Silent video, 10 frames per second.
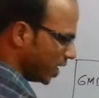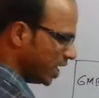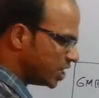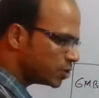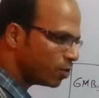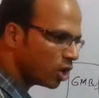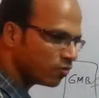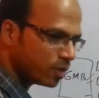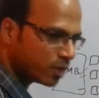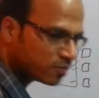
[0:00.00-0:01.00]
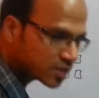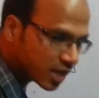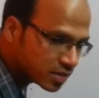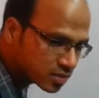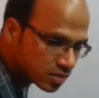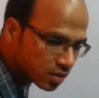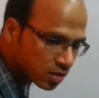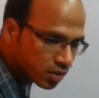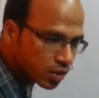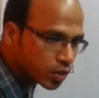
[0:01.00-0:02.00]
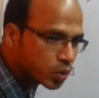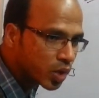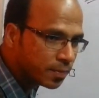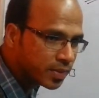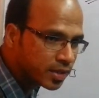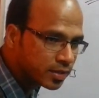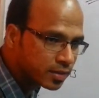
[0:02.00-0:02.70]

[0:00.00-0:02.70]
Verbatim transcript: Each block will be of size 2 MB.